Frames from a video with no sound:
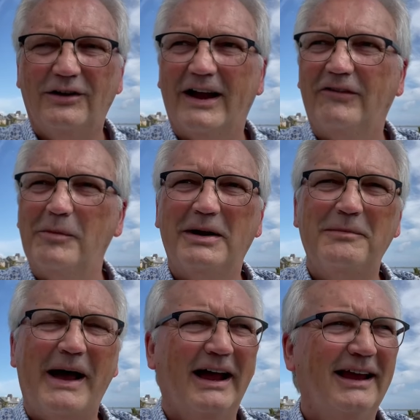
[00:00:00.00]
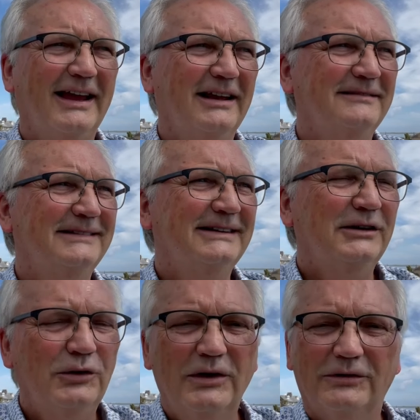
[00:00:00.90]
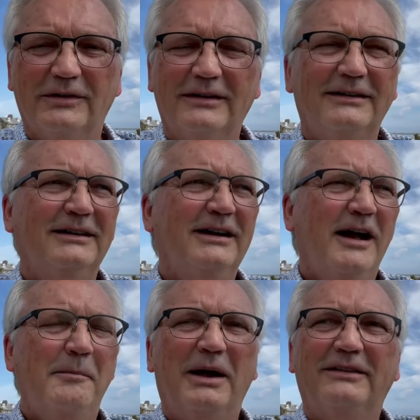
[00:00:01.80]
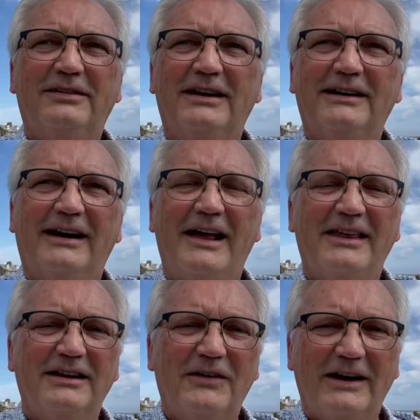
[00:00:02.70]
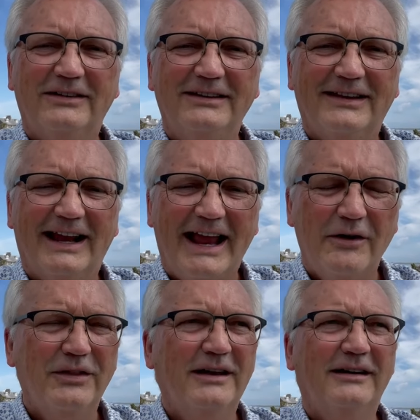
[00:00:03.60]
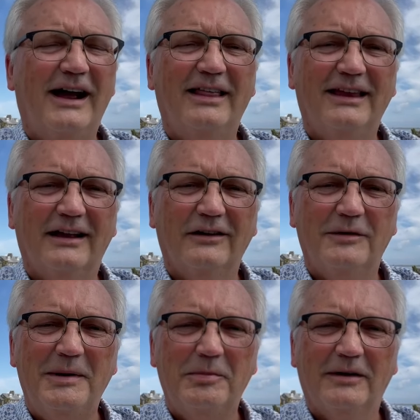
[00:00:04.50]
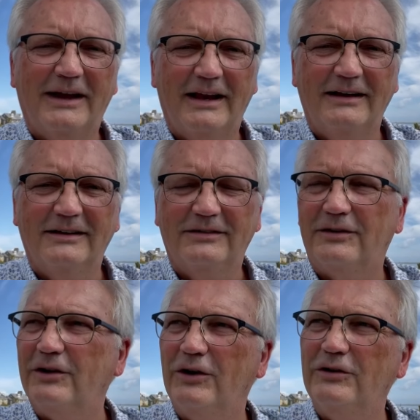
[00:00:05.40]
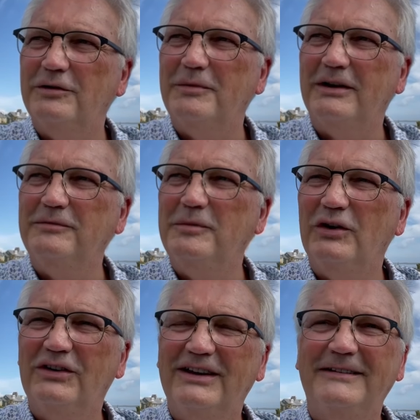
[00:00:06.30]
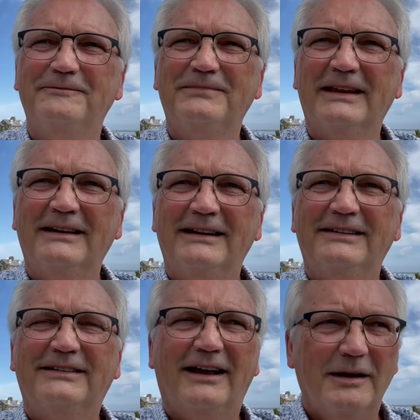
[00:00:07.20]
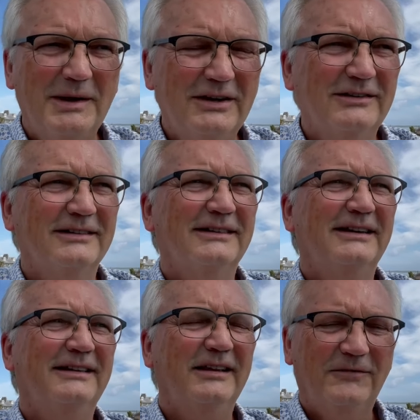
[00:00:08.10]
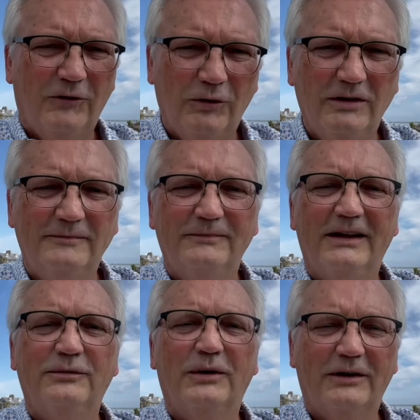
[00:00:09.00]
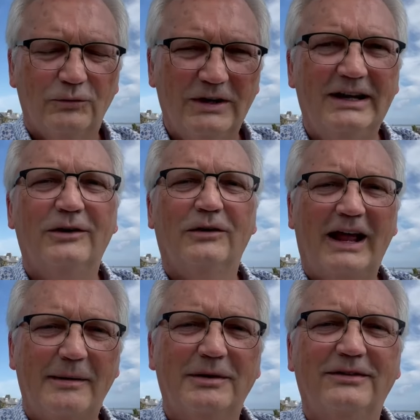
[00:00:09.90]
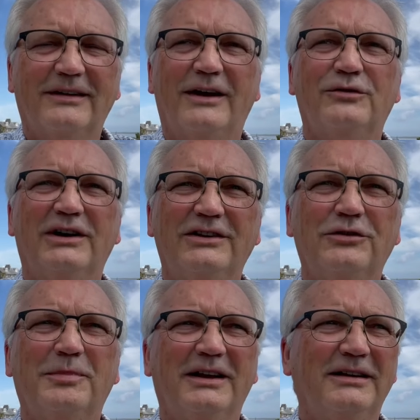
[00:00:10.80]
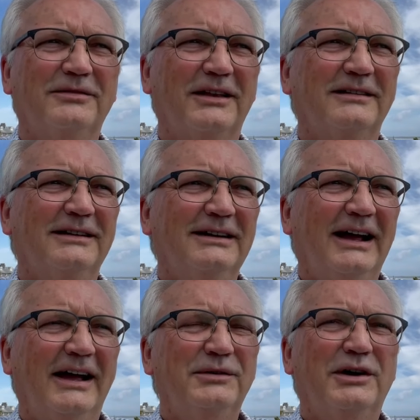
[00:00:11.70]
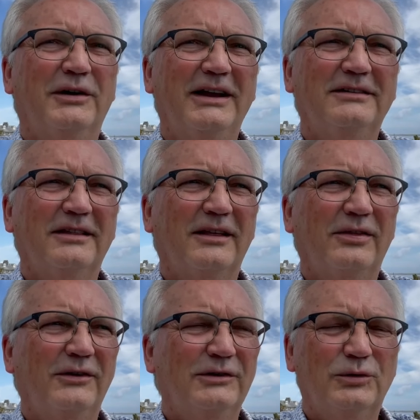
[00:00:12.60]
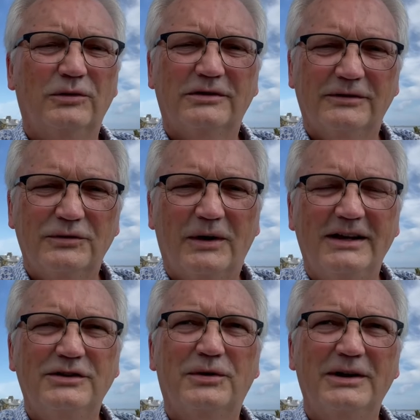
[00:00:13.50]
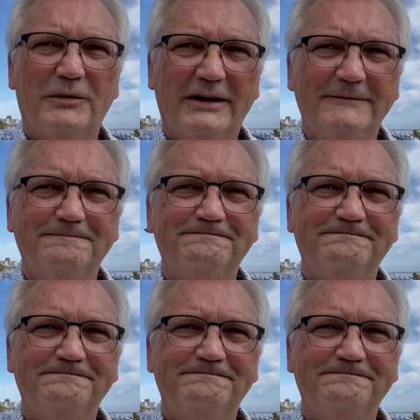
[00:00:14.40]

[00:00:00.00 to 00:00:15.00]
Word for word: to knock everybody back again. Who knows? But uh, I think the vaccine's getting out there. I think a lot of people are getting this herd immunity. It's going to be good. This fall is when it really all happens. I really do believe that as we go into the third quarter of 2021,